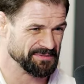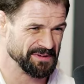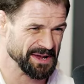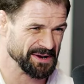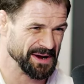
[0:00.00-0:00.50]
to
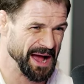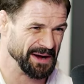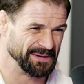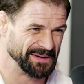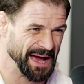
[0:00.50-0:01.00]
figure
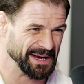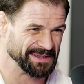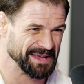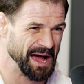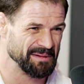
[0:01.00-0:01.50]
out how
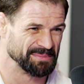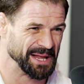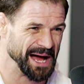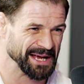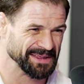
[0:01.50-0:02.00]
to time
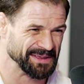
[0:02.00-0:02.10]
block